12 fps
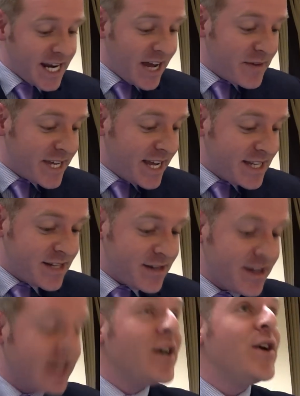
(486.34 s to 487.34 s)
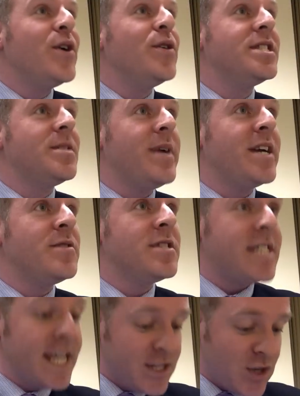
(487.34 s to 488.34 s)
the navigator, who is the patron
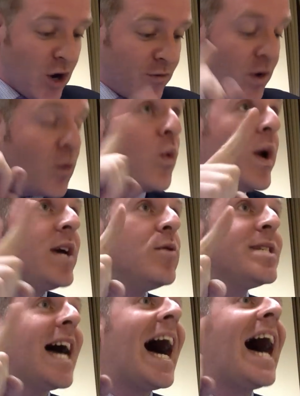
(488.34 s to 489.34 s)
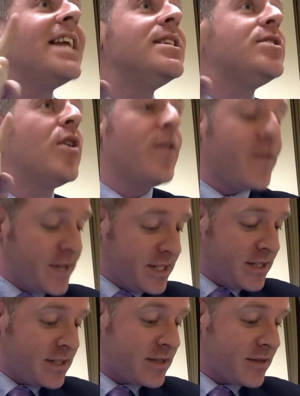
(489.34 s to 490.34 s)
saint of whales and
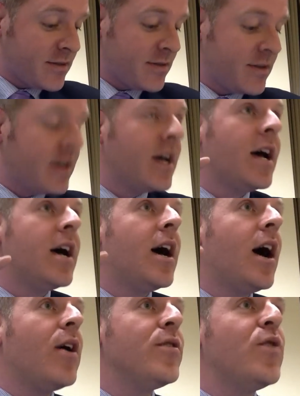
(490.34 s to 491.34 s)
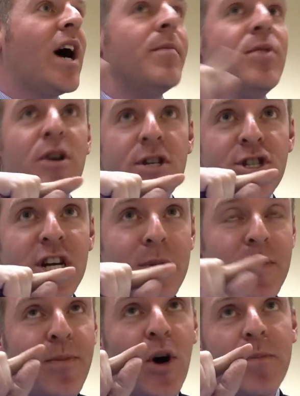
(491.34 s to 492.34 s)
dolphins, although I'm not sure
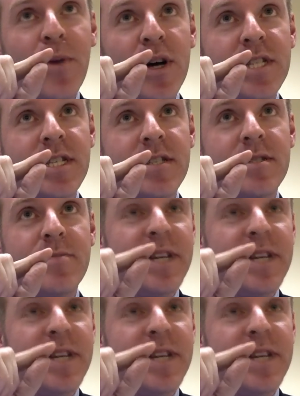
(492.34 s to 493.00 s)
about porpoises,